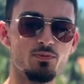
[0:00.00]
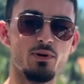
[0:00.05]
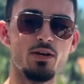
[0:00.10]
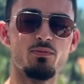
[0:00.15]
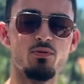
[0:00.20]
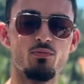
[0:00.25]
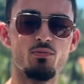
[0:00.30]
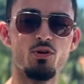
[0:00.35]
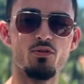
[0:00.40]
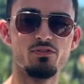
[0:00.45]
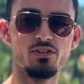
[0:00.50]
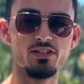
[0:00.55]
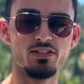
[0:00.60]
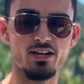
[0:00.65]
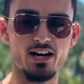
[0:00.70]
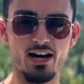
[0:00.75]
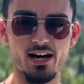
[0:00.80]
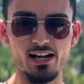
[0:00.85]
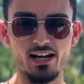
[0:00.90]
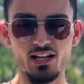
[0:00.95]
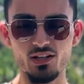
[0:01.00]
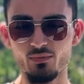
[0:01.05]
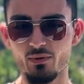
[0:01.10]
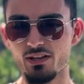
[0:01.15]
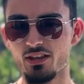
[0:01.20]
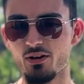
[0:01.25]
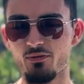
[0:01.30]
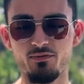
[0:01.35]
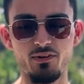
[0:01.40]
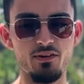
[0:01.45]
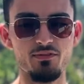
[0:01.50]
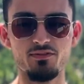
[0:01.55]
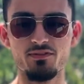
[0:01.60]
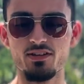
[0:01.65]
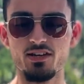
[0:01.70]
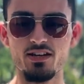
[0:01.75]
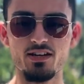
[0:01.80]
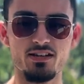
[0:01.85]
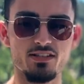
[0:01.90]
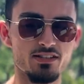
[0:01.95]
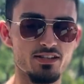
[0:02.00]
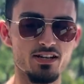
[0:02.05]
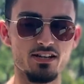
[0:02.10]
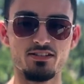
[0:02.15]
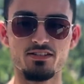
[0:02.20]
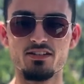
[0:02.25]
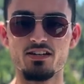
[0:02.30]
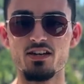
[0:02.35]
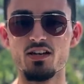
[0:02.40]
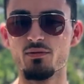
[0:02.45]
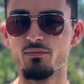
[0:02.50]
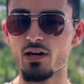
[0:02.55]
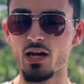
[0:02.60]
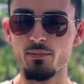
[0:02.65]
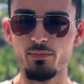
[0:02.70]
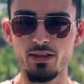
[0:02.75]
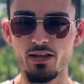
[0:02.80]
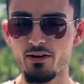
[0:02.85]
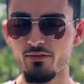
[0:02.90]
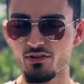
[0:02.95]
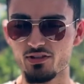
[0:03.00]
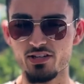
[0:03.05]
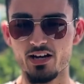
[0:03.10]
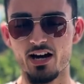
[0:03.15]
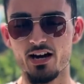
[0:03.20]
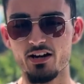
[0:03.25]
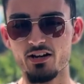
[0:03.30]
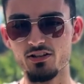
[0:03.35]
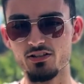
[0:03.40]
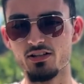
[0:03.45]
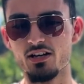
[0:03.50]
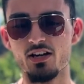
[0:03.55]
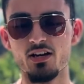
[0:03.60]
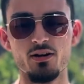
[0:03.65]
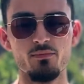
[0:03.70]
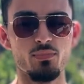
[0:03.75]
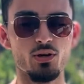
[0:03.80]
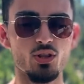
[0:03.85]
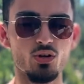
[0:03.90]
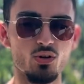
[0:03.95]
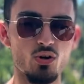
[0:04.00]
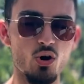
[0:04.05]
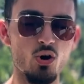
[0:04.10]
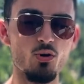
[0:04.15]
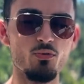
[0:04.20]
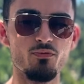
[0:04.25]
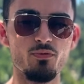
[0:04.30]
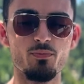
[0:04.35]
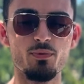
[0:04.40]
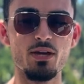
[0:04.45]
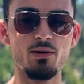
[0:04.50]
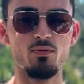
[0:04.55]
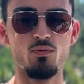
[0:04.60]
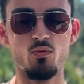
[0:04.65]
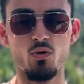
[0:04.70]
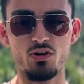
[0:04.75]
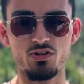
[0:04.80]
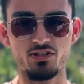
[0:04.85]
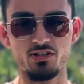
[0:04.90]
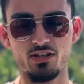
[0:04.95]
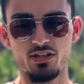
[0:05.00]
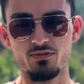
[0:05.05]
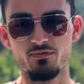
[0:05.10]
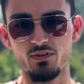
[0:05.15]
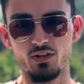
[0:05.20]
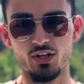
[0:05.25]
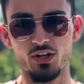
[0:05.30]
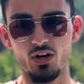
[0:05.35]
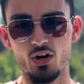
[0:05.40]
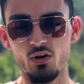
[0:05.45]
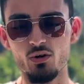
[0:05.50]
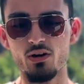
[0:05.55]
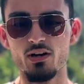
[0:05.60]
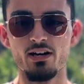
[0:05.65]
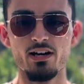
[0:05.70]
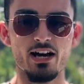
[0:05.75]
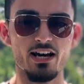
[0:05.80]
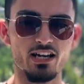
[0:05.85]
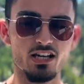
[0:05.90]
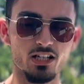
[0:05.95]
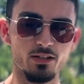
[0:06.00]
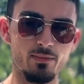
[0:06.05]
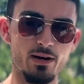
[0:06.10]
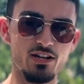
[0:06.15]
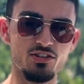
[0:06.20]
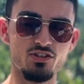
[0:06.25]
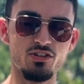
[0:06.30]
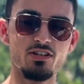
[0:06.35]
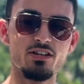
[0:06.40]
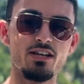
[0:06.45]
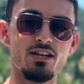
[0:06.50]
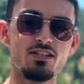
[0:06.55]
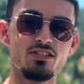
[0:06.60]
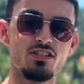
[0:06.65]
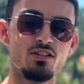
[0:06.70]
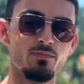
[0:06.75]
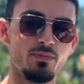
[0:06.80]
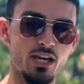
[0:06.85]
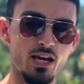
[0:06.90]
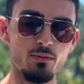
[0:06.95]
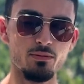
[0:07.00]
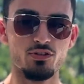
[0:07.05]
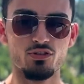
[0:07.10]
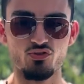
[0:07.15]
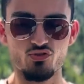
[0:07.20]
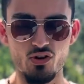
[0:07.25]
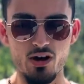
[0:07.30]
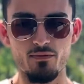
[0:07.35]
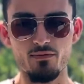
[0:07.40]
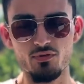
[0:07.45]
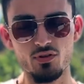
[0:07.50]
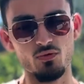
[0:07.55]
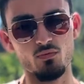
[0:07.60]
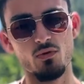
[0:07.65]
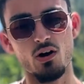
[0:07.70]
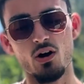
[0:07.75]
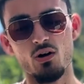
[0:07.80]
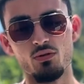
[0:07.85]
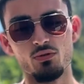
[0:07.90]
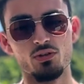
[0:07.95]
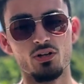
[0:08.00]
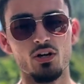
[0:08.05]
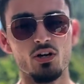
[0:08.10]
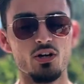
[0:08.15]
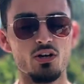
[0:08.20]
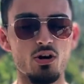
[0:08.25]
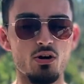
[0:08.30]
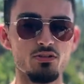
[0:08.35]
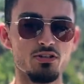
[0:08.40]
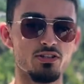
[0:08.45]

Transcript: people move to Thailand when they're 50, 60, maybe they're retired. But the goal for people watching this video, I can imagine, is to be able to travel the world, go to